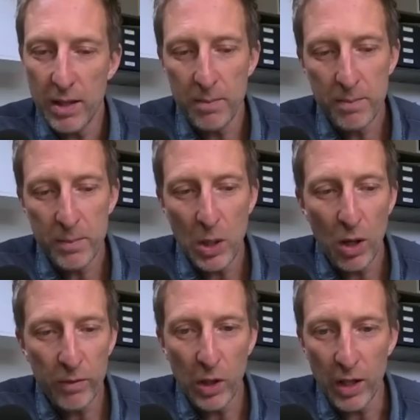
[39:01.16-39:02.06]
Um, you know,
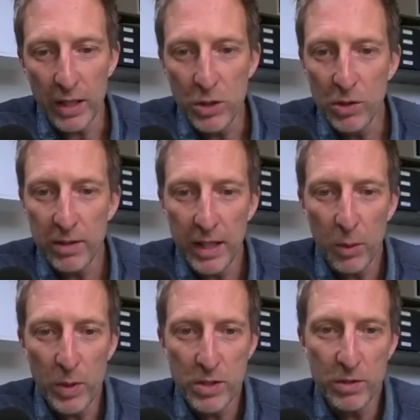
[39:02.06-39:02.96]
I've got a newsletter
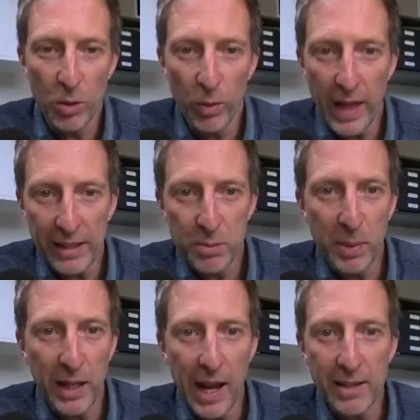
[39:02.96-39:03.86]
which is called That's
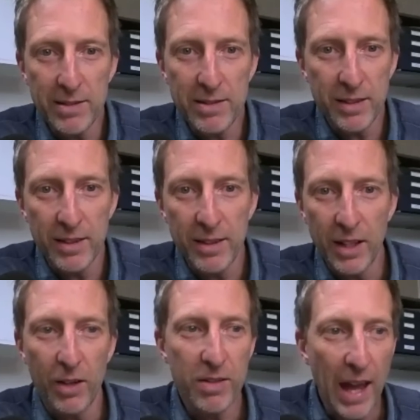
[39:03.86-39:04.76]
B S, and,
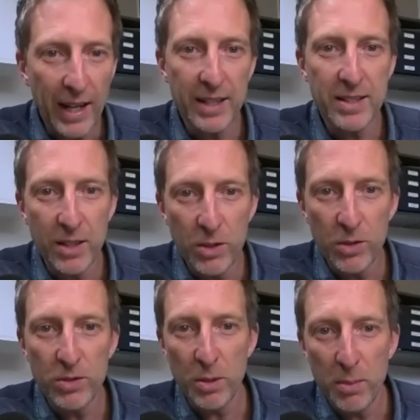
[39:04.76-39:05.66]
you know, that
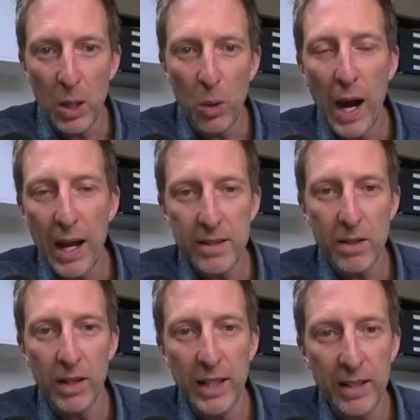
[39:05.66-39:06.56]
continues to be a way that
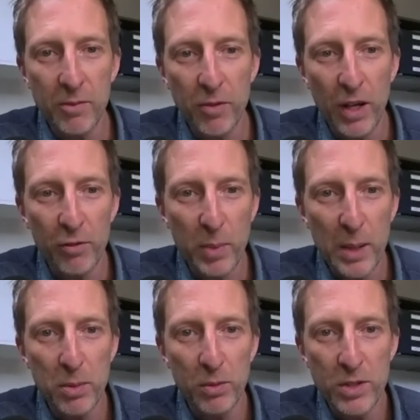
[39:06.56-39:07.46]
I get in front of
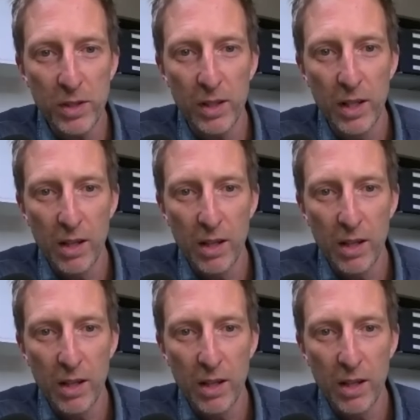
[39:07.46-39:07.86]
people to,